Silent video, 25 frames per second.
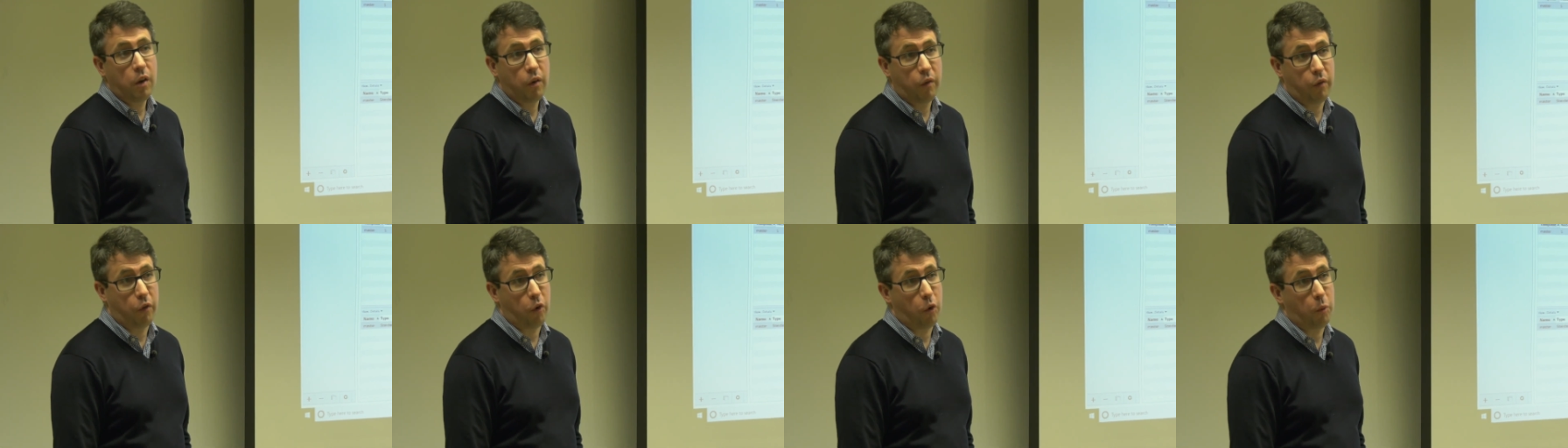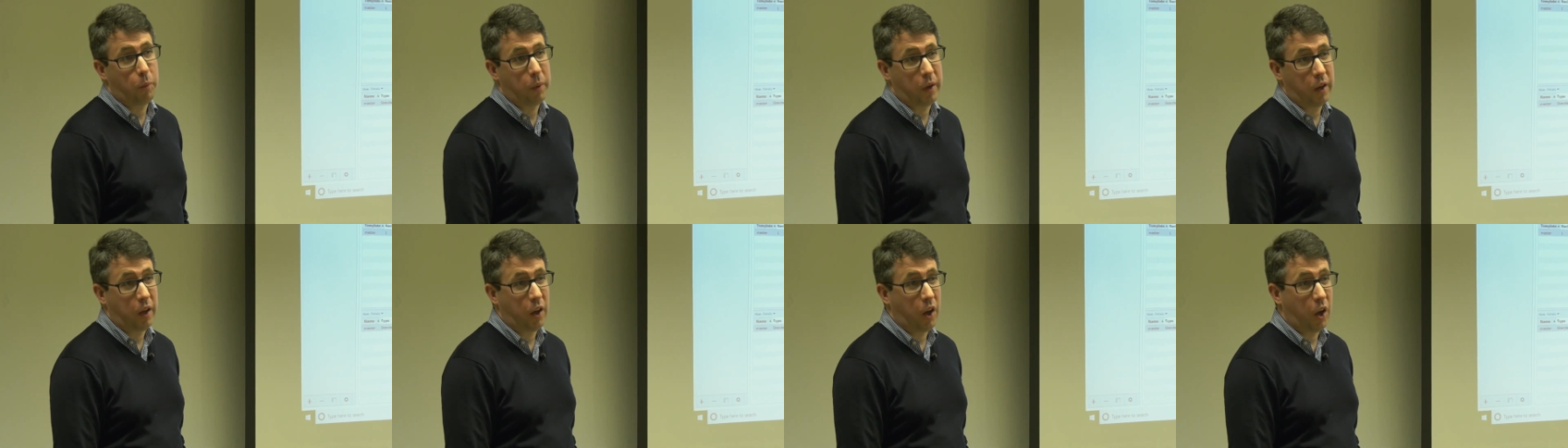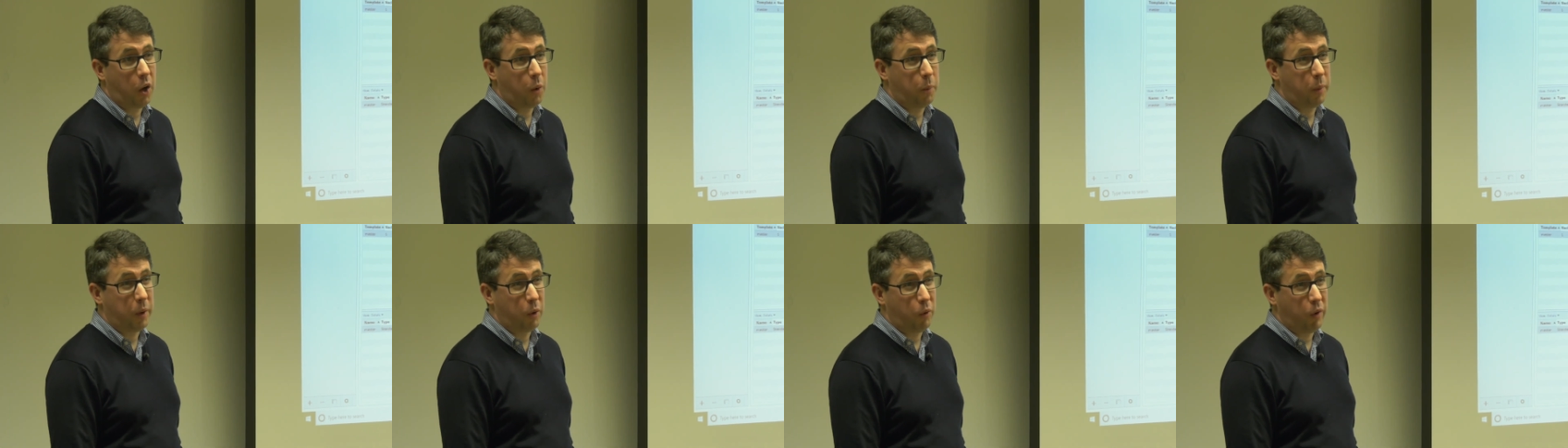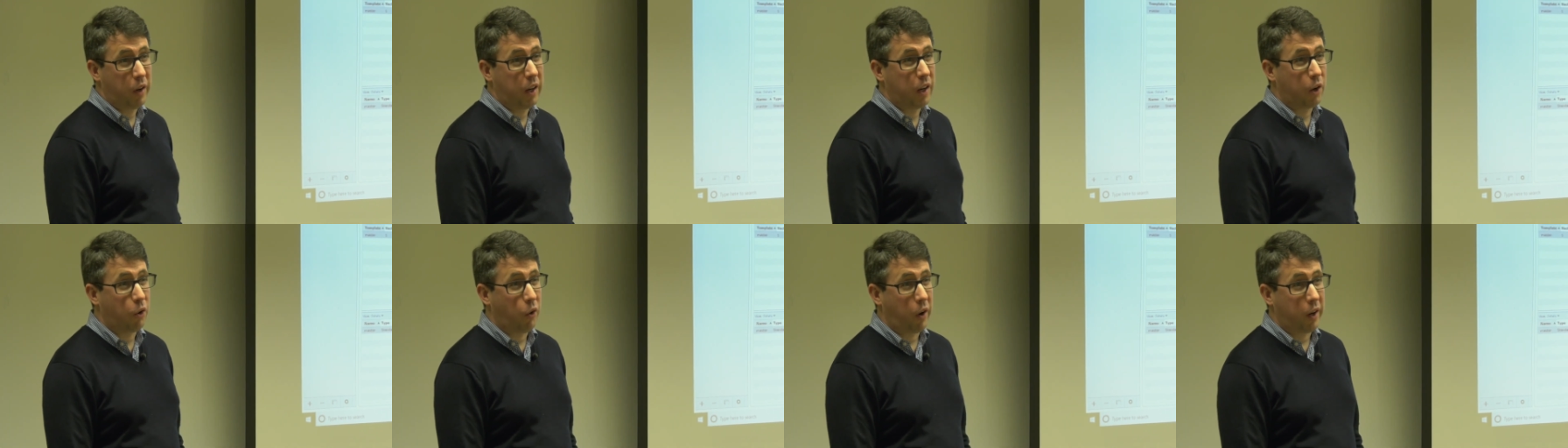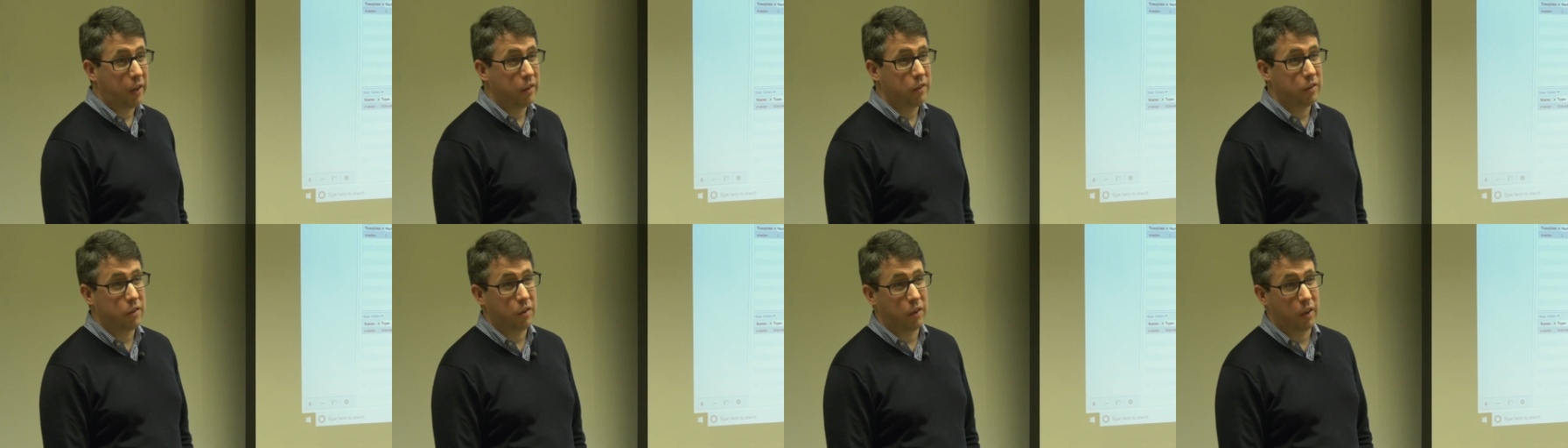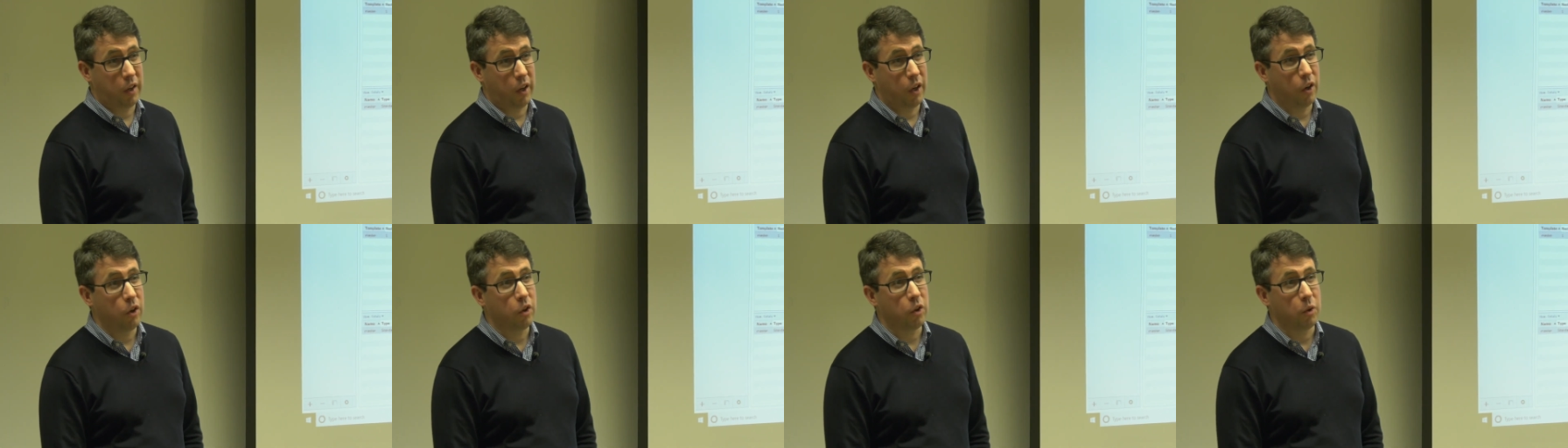for me, it'd be really great to
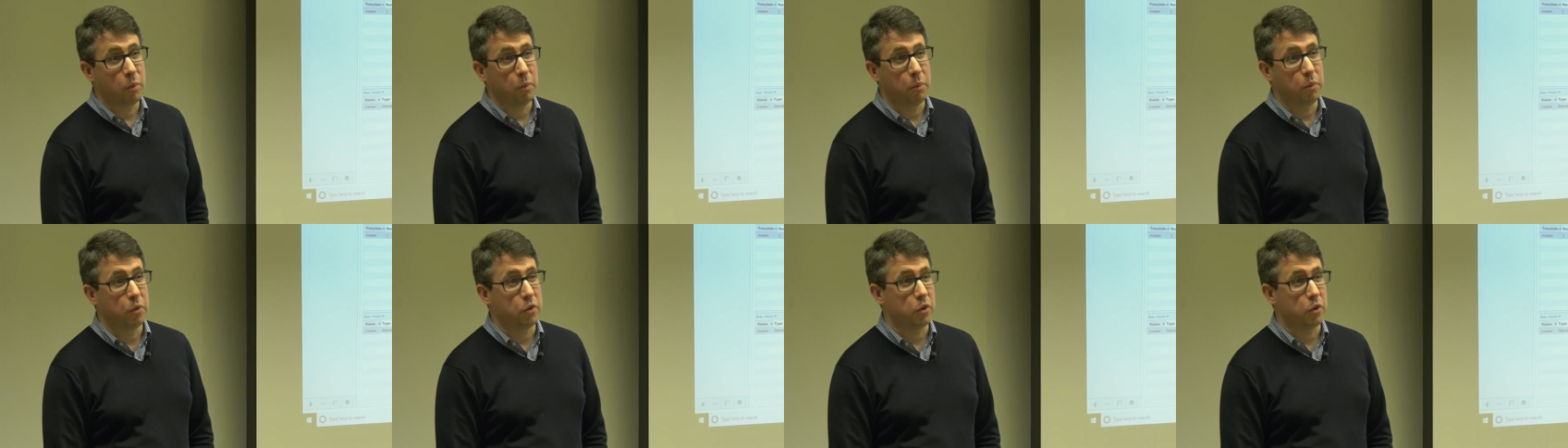hear them.